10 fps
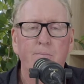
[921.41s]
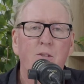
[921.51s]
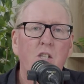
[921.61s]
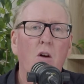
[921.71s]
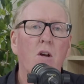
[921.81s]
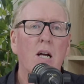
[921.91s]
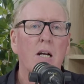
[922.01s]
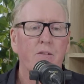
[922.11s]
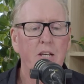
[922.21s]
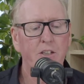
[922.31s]
So
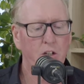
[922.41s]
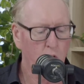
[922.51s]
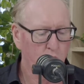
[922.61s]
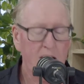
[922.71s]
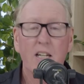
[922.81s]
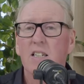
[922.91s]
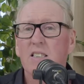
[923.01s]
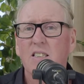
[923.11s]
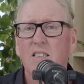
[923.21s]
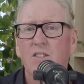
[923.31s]
there's a
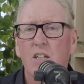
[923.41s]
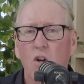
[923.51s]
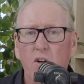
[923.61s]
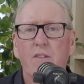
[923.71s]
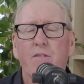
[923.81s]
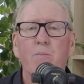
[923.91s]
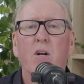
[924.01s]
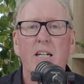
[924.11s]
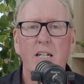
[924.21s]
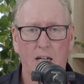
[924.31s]
uniqueness that not
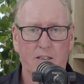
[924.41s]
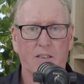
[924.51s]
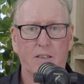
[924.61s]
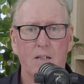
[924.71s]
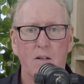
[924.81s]
everybody does.